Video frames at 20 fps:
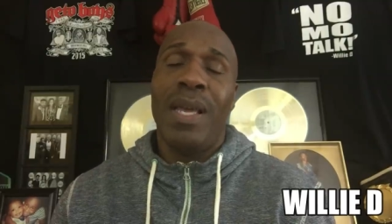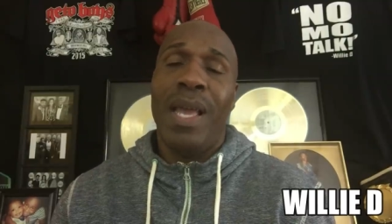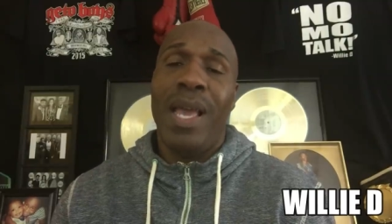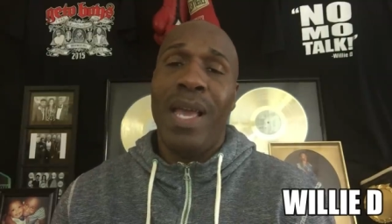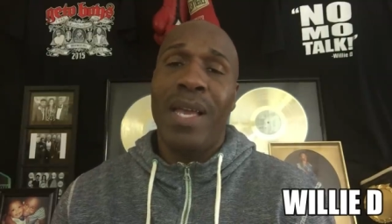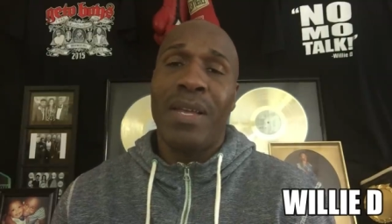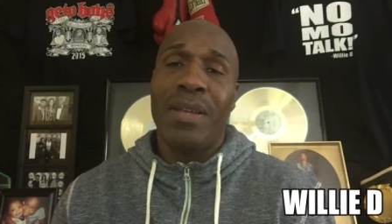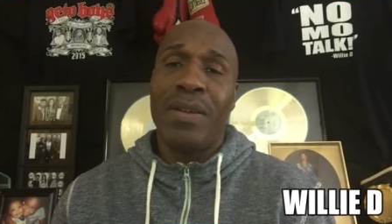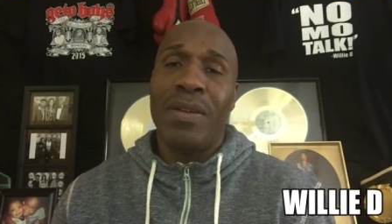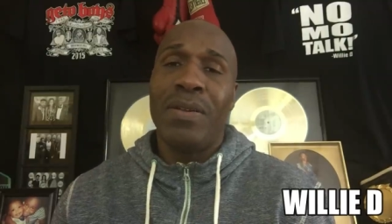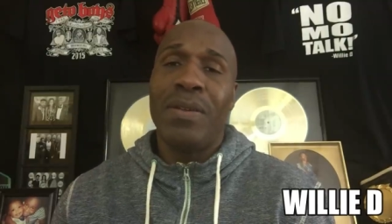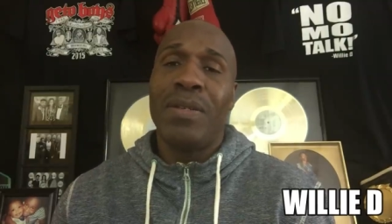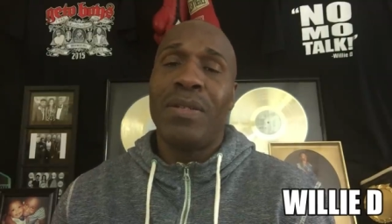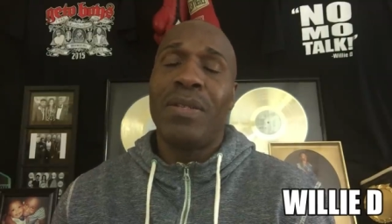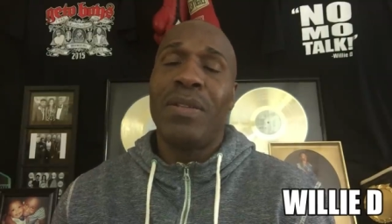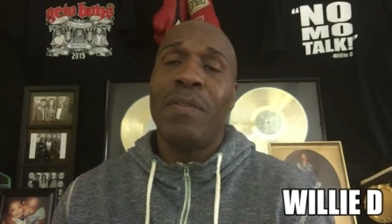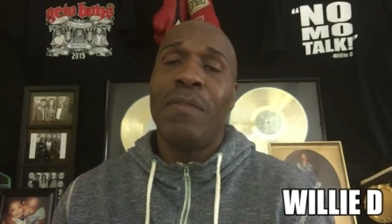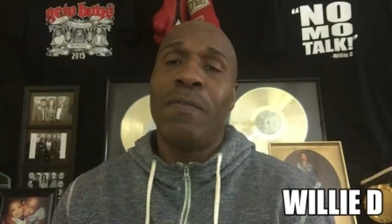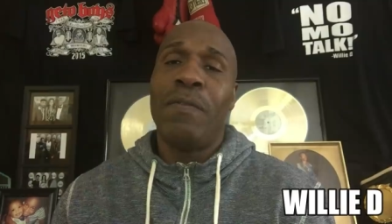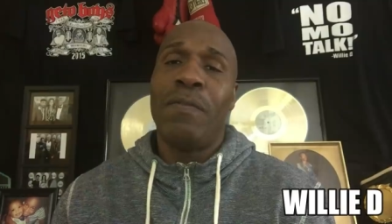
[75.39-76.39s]
Edgar
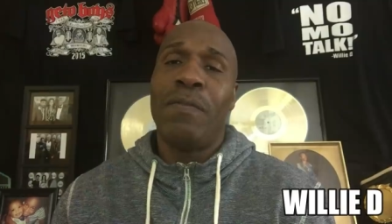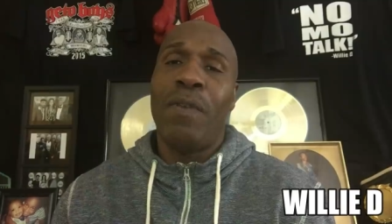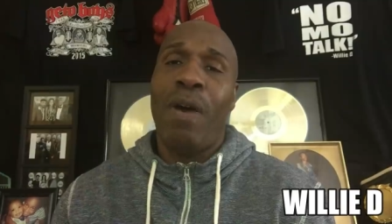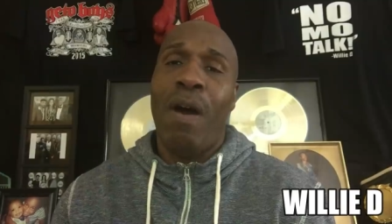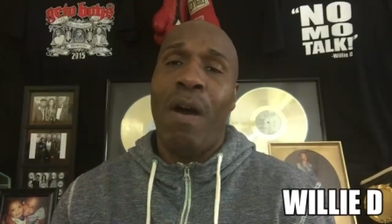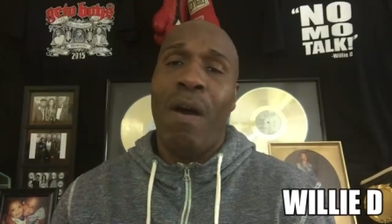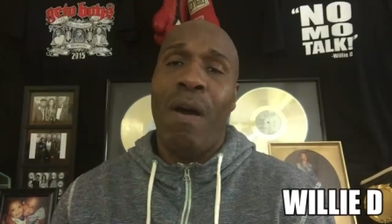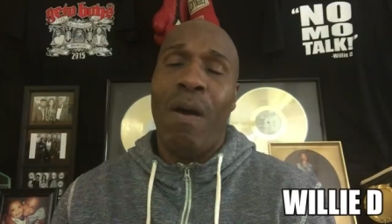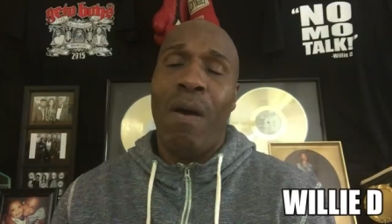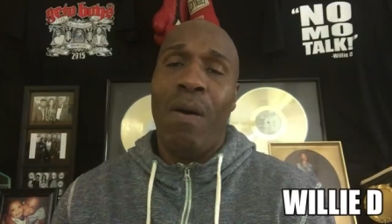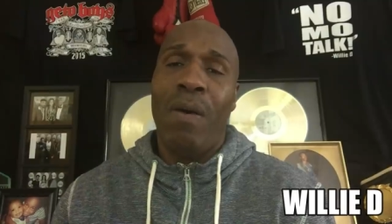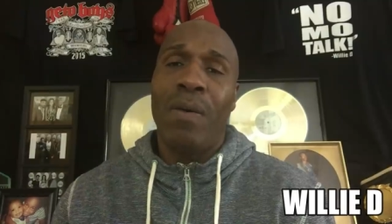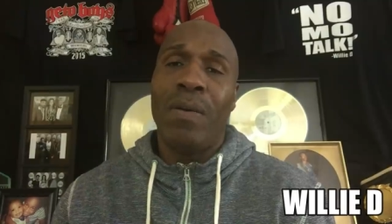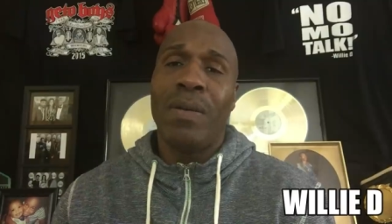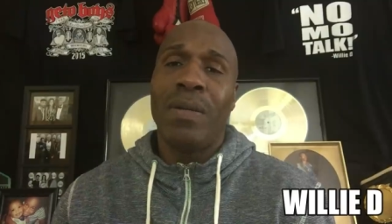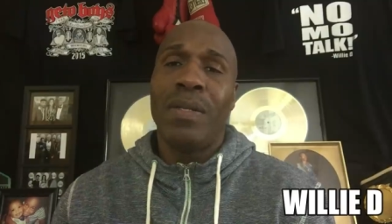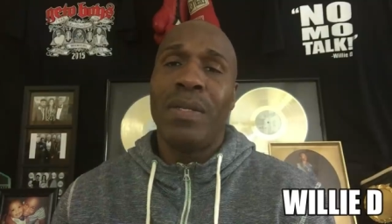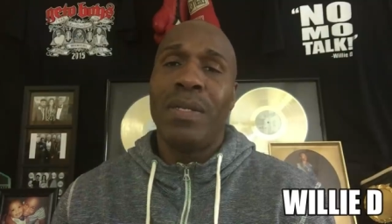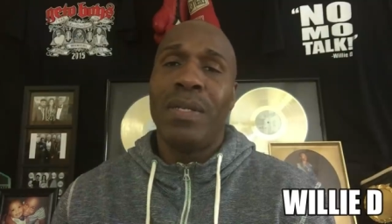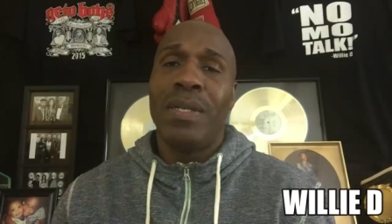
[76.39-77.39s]
to
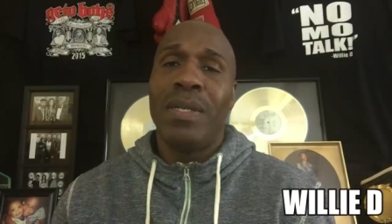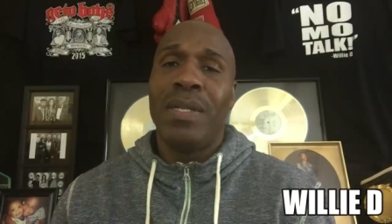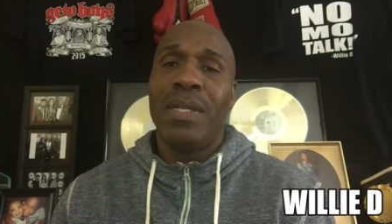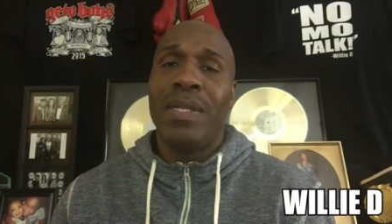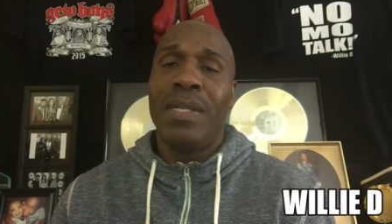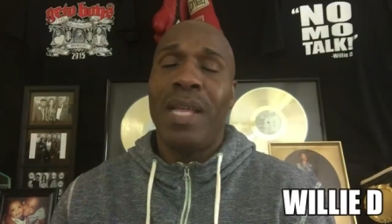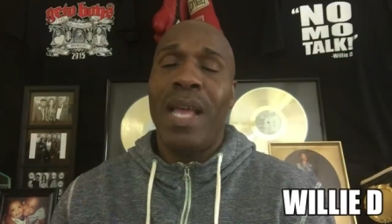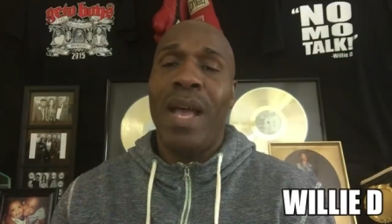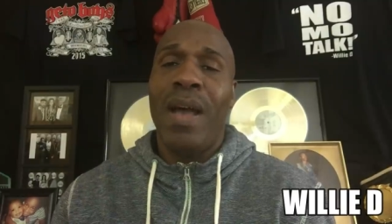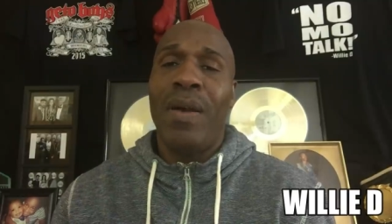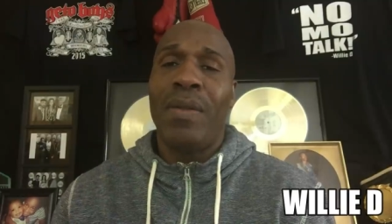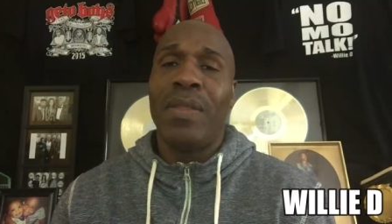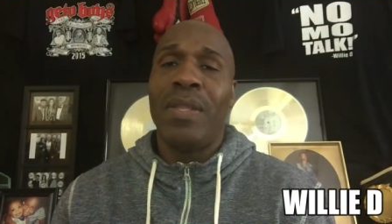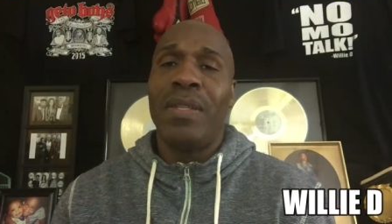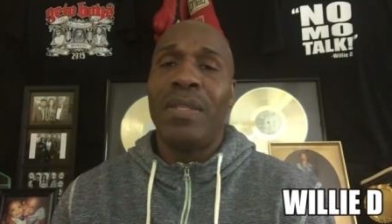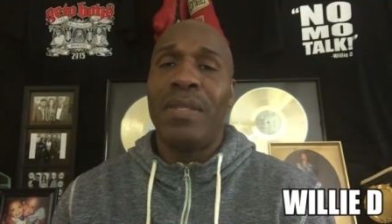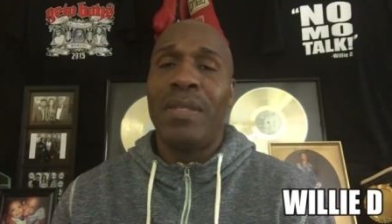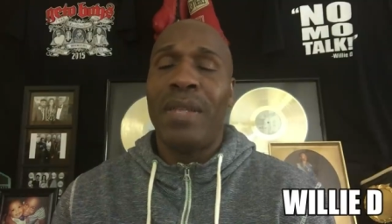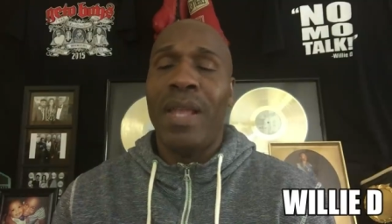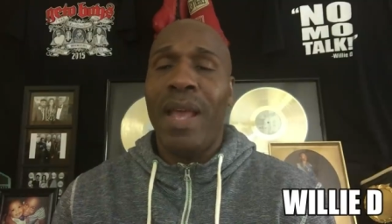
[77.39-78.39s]
fall down
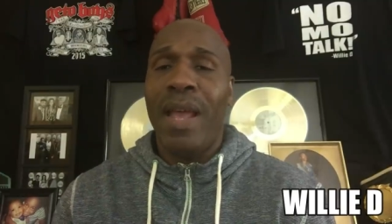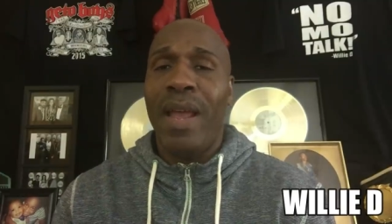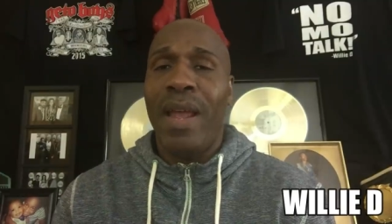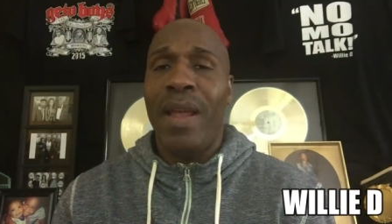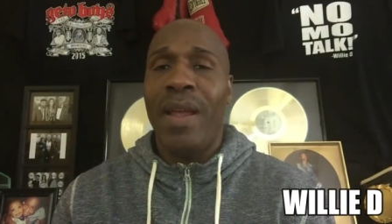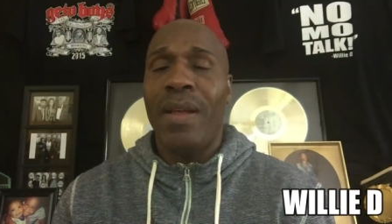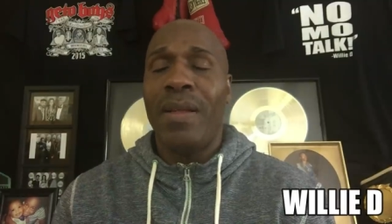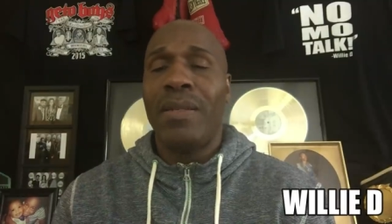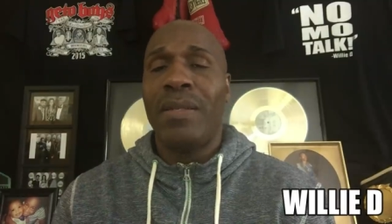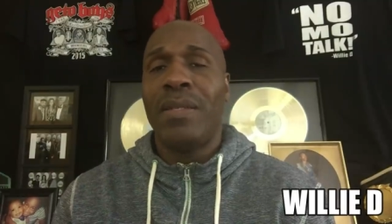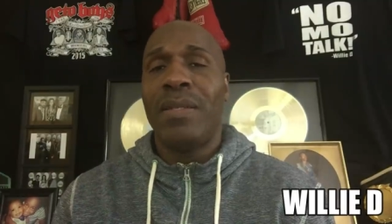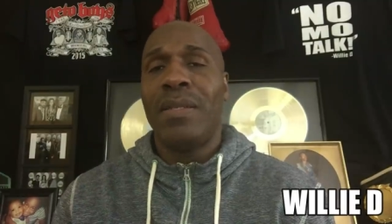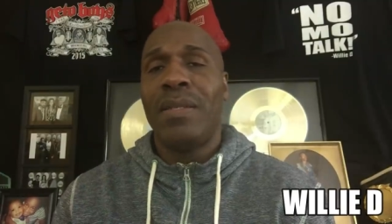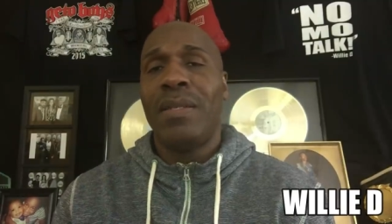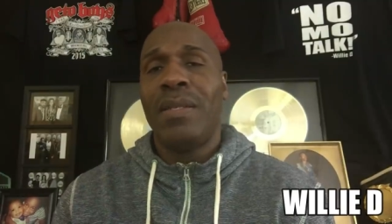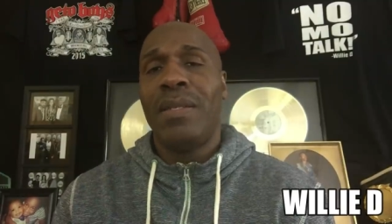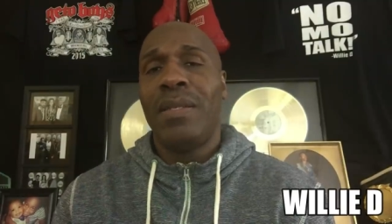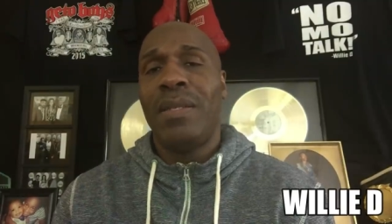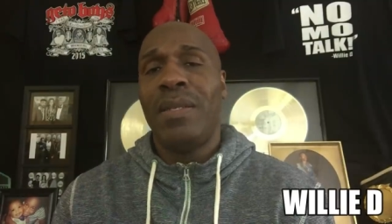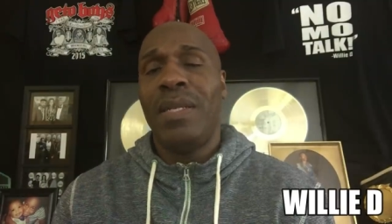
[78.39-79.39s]
the stairs
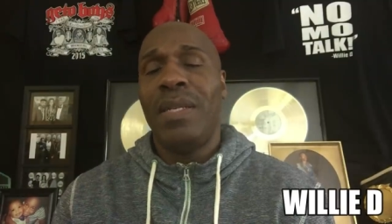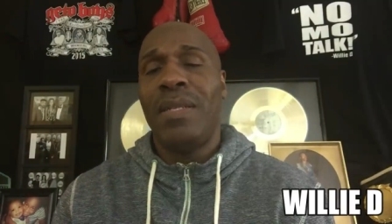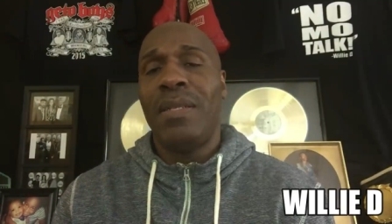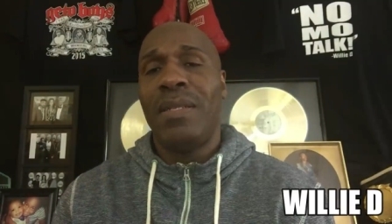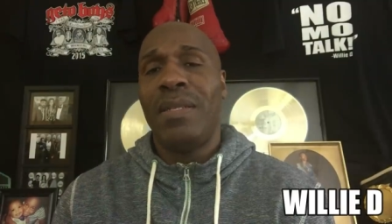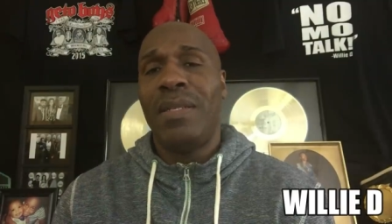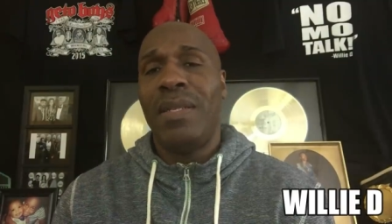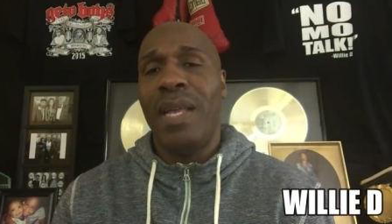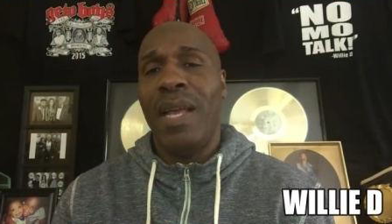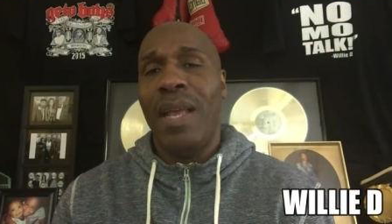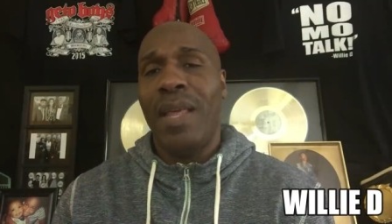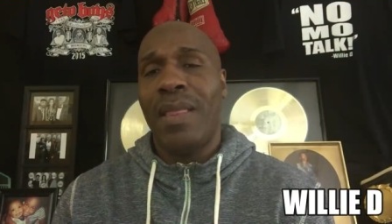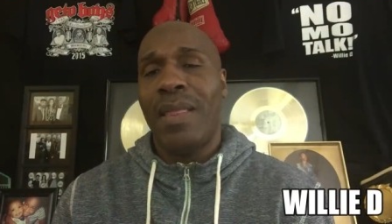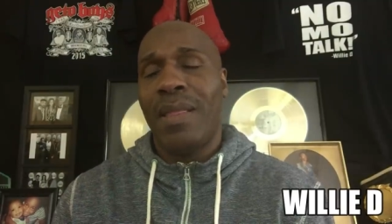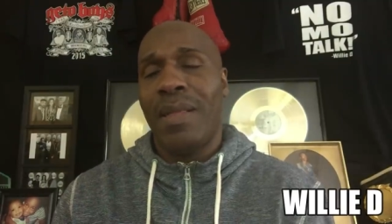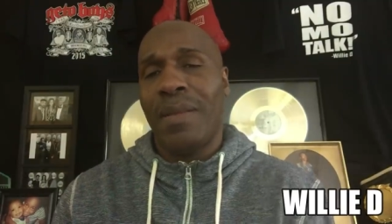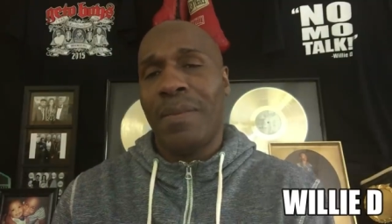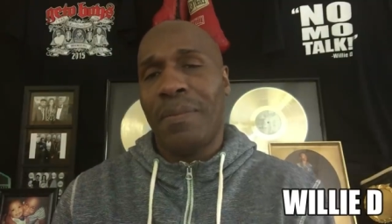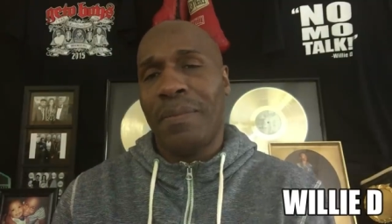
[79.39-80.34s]
to his death.